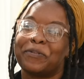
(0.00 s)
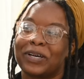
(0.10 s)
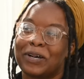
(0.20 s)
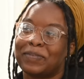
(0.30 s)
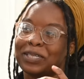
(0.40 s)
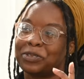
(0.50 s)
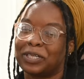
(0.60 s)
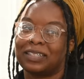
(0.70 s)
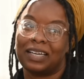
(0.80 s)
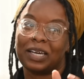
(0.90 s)
But I'll make
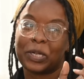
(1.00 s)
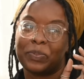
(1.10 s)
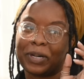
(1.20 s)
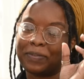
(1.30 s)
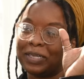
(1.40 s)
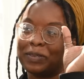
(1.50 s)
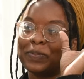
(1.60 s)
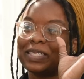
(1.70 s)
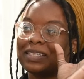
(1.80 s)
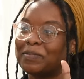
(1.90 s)
sure that I'm popping up
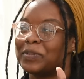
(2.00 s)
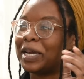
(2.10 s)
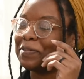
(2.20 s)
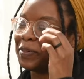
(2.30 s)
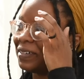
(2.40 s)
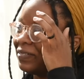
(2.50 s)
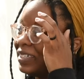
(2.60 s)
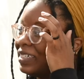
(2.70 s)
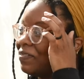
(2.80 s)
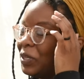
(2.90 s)
some type of
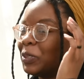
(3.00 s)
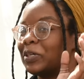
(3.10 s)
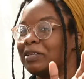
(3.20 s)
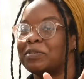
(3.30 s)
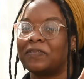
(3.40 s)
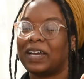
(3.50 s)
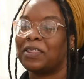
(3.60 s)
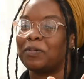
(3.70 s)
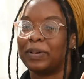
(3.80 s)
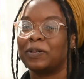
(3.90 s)
video clips of how
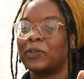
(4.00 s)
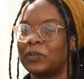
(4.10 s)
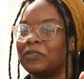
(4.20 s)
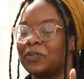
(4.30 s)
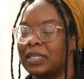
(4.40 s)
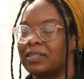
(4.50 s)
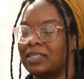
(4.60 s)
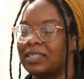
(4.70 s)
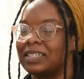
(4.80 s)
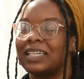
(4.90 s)
the micro dwarf tomatoes
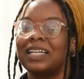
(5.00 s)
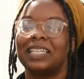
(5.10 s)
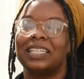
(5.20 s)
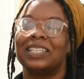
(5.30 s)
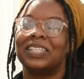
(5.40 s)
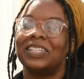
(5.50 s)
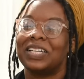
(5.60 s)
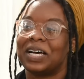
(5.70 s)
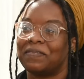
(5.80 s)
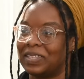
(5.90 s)
look.
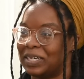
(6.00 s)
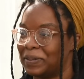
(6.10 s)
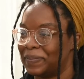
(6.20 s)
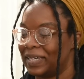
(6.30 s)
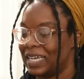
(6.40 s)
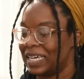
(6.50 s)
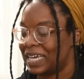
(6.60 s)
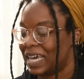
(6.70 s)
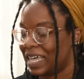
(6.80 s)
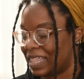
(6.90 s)
Love them.
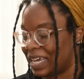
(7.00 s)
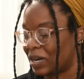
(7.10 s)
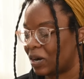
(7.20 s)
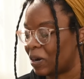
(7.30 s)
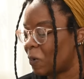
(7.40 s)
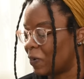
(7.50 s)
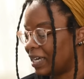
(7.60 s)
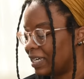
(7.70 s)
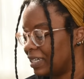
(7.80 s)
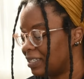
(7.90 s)
And they
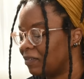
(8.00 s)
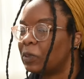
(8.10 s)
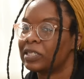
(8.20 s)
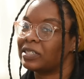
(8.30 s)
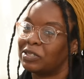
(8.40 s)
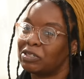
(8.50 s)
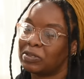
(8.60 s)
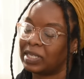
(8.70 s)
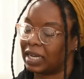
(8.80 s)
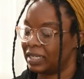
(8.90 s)
always, of course, because they're so
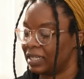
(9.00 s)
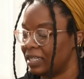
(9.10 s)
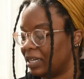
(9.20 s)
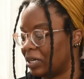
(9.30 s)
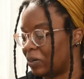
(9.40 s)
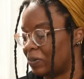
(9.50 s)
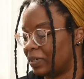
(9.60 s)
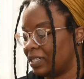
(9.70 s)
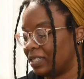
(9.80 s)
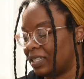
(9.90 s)
tiny, they
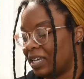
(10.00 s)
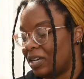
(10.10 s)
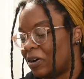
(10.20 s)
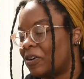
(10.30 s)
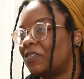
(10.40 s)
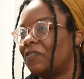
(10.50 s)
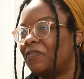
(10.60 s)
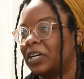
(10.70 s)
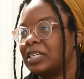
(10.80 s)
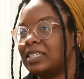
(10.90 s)
always are the
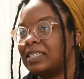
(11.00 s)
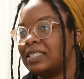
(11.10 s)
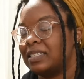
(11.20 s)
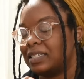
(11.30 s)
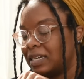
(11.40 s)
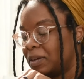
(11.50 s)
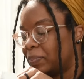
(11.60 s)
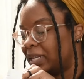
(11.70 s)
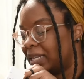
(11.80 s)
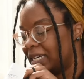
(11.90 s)
first
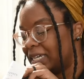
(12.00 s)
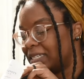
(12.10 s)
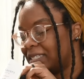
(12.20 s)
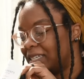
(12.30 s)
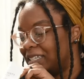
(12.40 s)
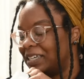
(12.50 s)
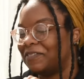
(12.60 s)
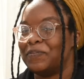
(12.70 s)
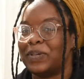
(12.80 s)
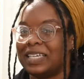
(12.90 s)
plants to
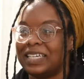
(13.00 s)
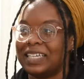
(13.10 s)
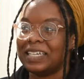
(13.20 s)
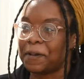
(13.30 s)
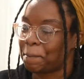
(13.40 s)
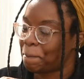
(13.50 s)
give me